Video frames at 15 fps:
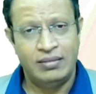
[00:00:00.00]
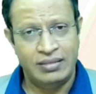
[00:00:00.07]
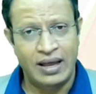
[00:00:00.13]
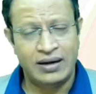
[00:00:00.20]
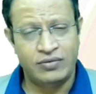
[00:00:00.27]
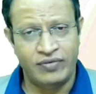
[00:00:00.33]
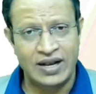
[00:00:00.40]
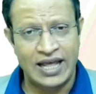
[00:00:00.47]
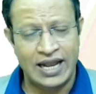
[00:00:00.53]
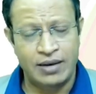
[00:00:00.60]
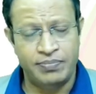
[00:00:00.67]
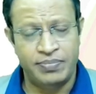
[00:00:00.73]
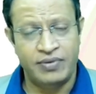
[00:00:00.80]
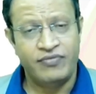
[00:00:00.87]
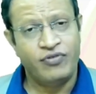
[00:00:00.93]
That will
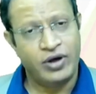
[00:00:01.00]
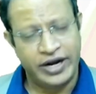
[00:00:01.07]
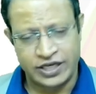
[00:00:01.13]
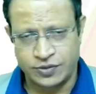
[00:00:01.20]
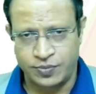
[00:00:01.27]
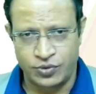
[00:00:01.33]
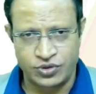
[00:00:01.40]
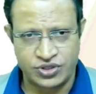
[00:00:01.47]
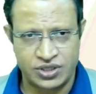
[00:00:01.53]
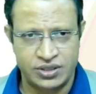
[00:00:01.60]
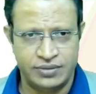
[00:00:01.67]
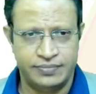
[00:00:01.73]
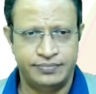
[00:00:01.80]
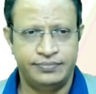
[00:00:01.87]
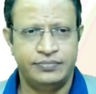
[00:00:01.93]
help for exposure.
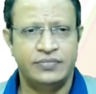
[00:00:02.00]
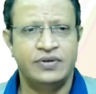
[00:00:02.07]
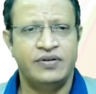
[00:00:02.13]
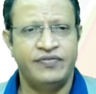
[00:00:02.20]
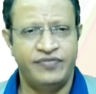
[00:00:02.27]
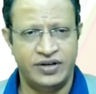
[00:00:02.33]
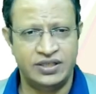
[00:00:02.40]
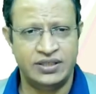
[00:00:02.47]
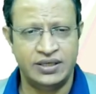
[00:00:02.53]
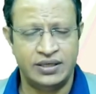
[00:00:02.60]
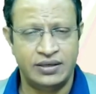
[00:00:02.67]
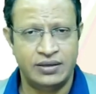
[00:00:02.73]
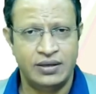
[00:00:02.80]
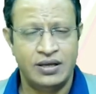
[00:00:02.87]
Further,